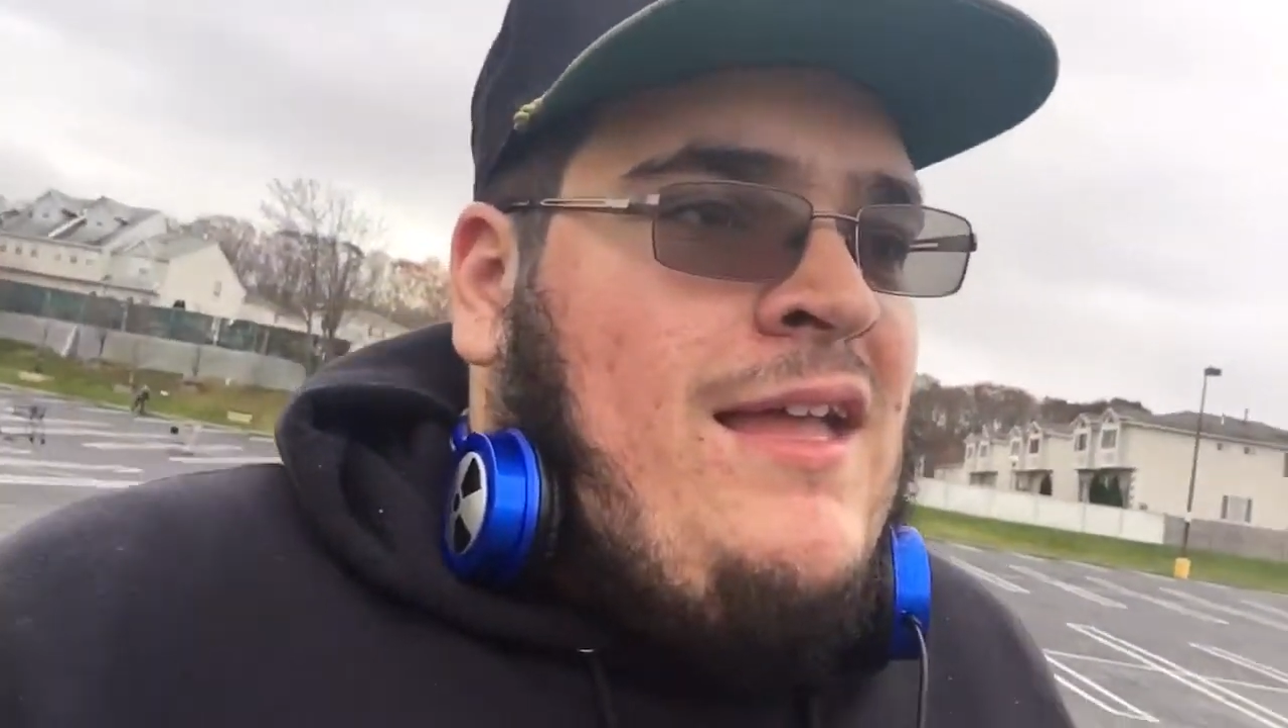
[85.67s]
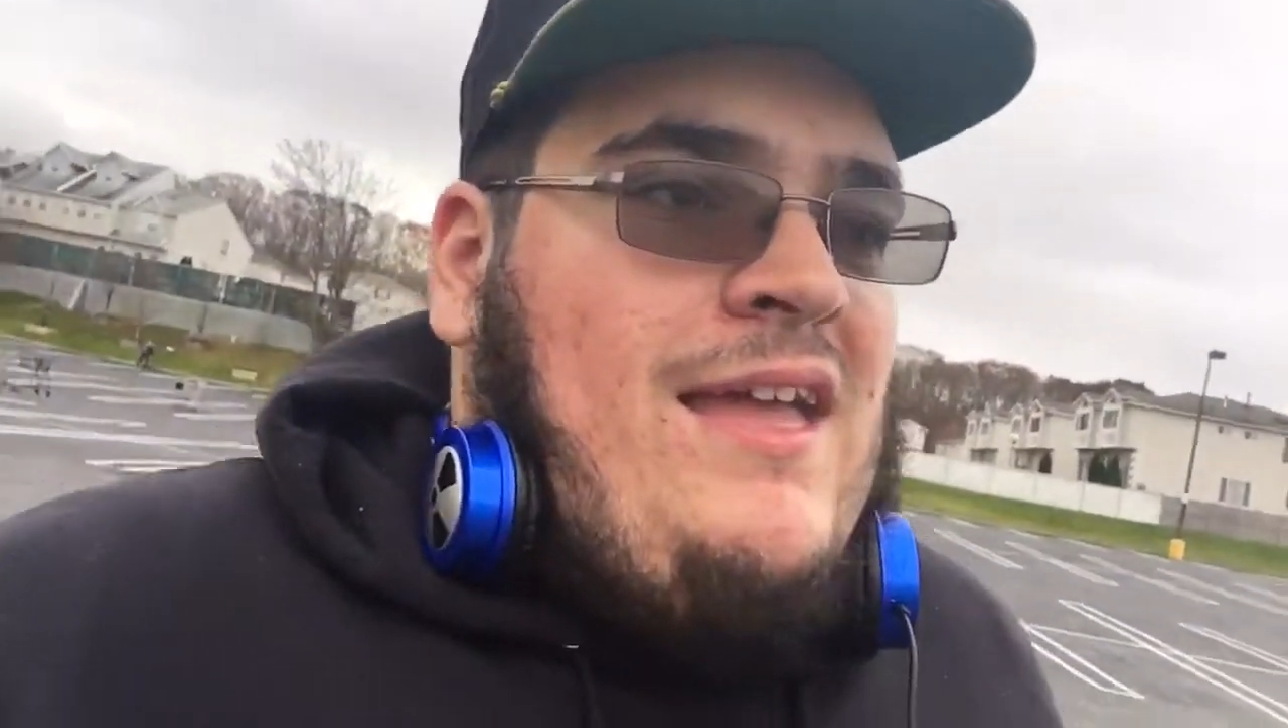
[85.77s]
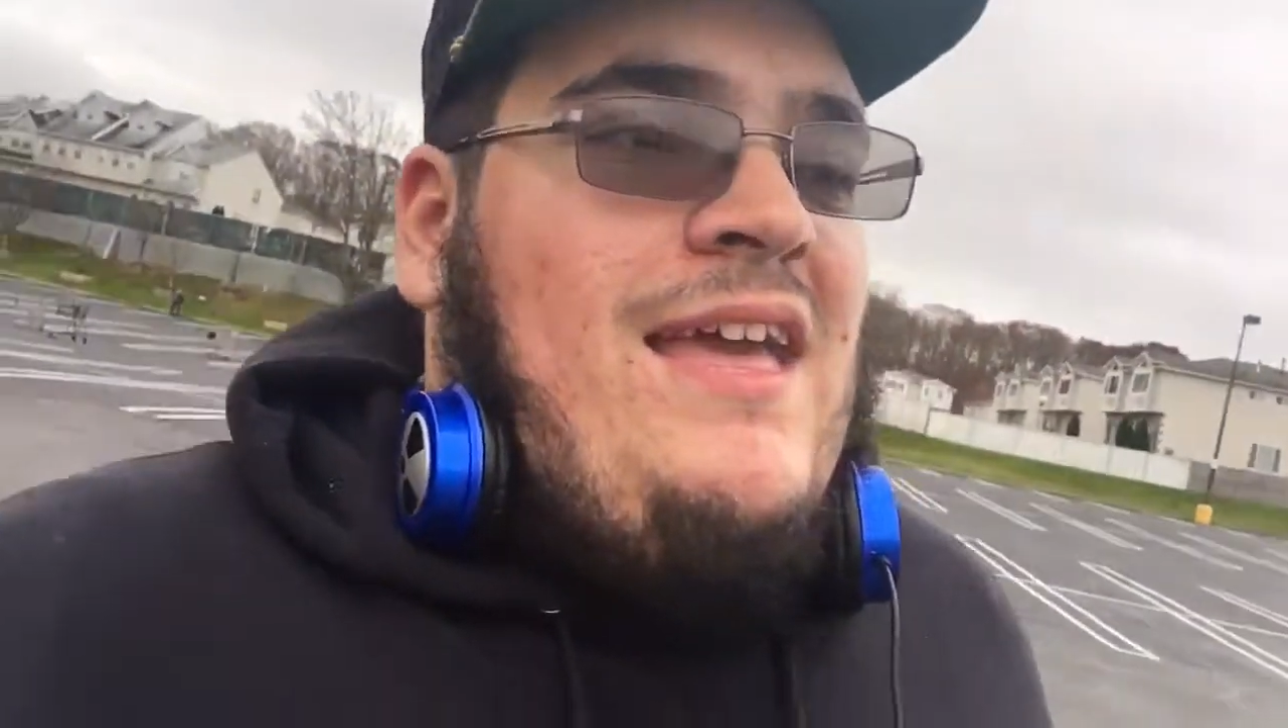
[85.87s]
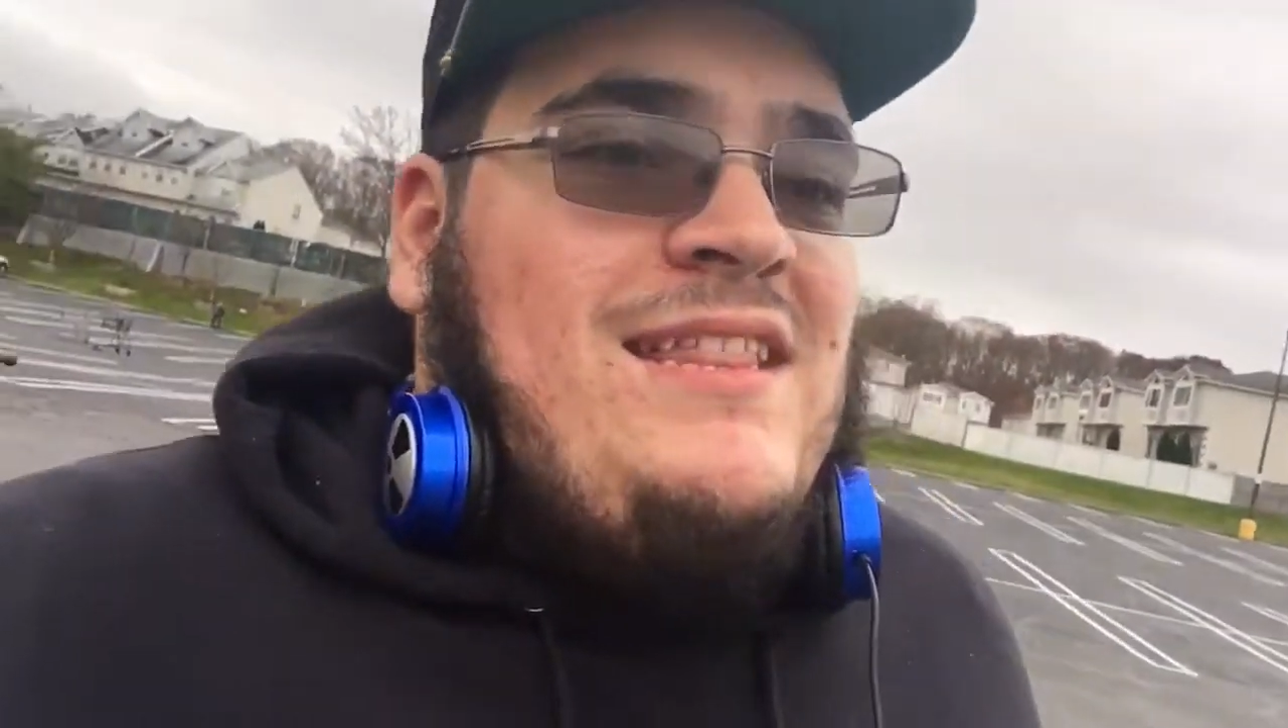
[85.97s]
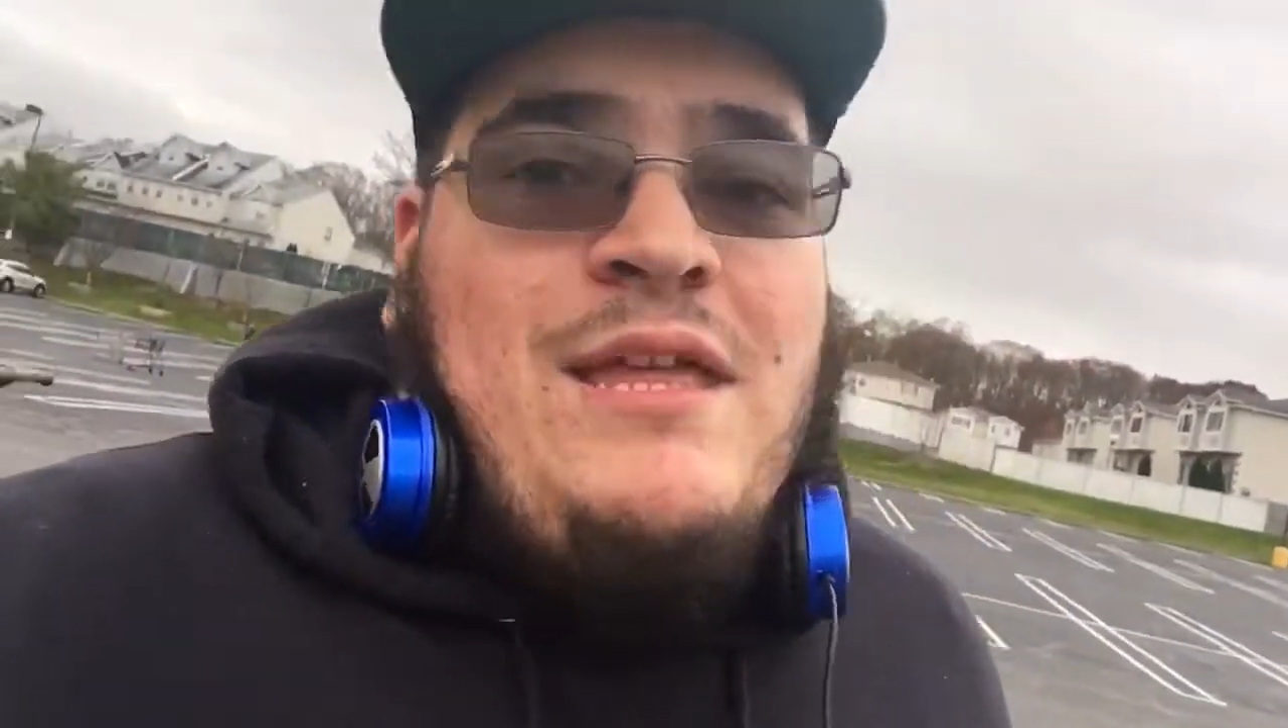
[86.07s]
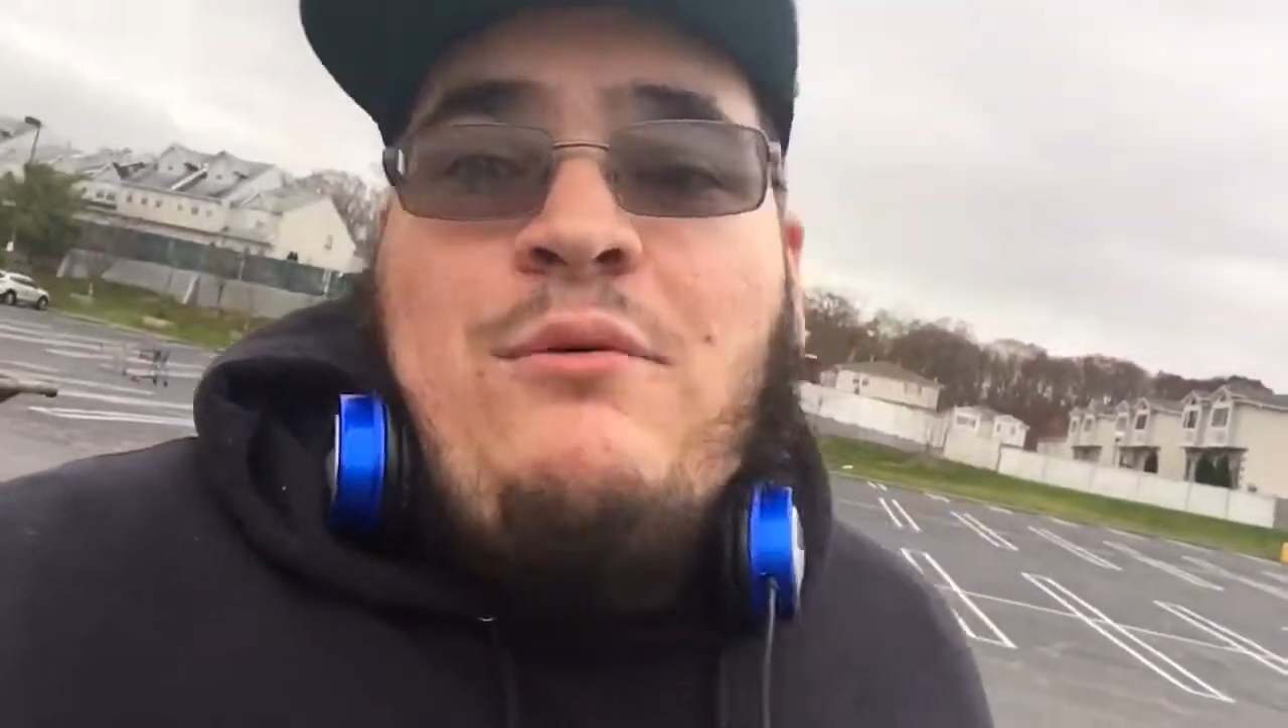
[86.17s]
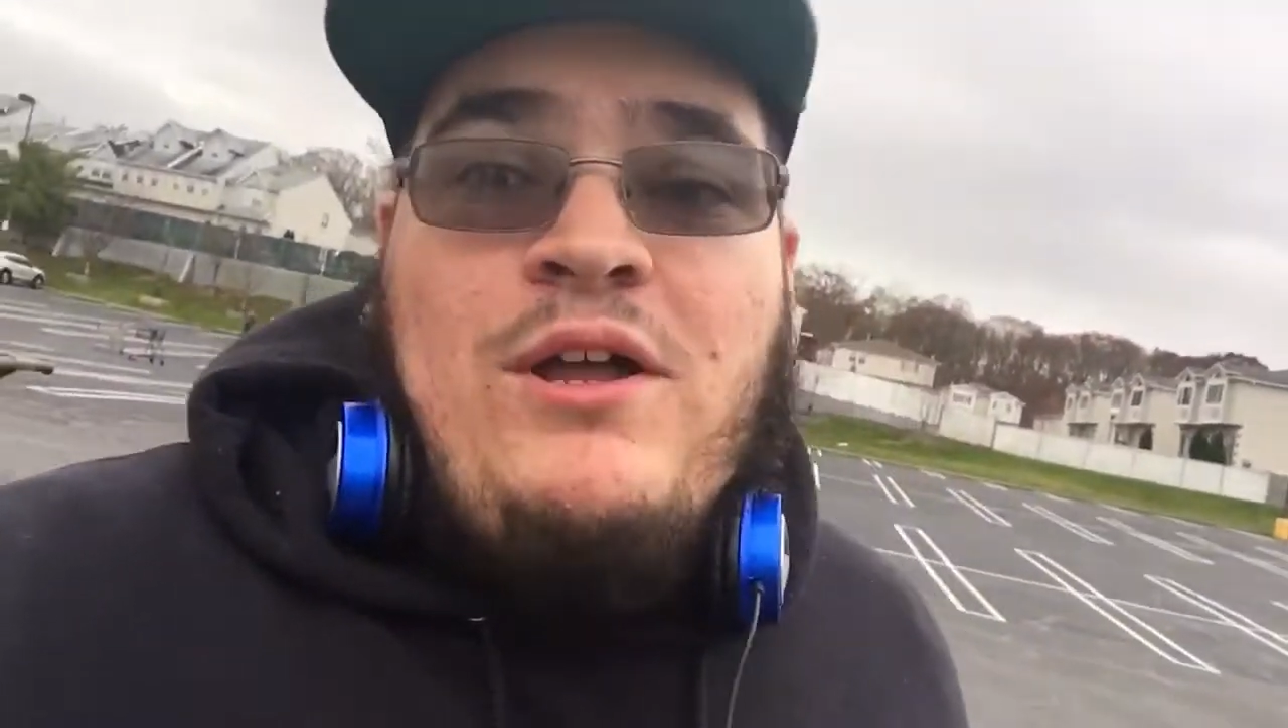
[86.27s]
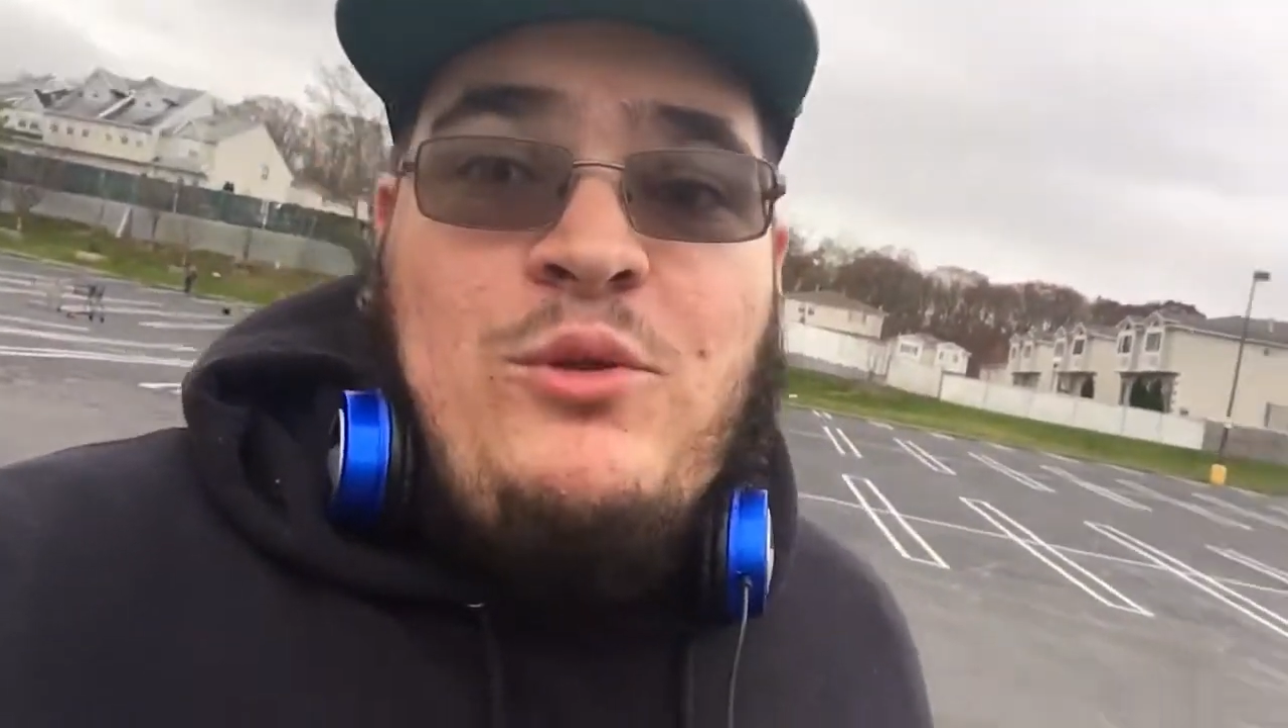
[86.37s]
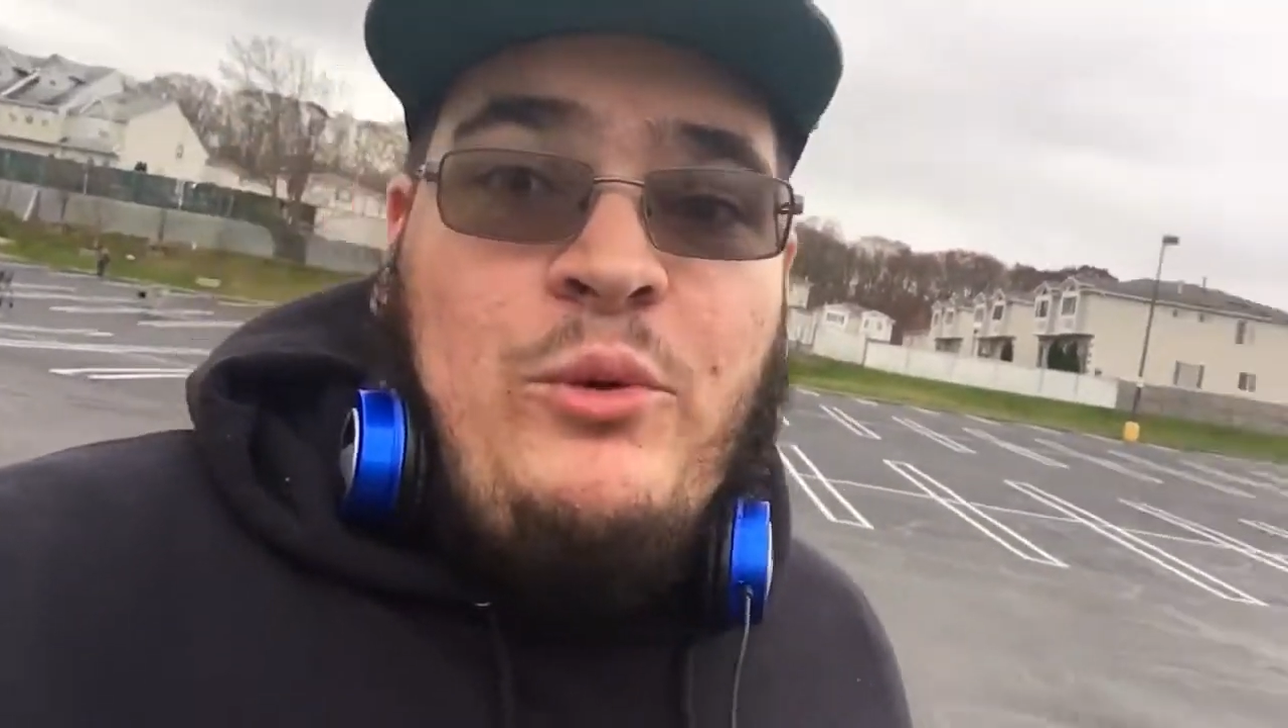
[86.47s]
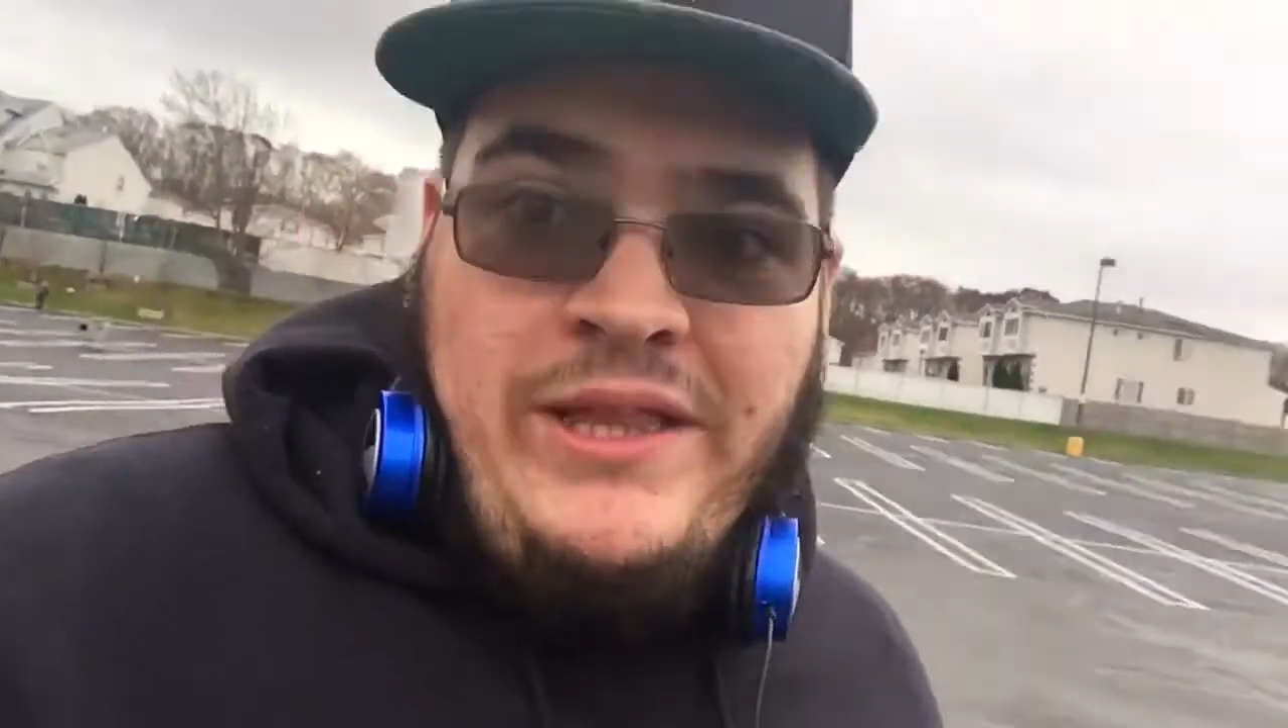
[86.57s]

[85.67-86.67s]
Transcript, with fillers: It didn't want to do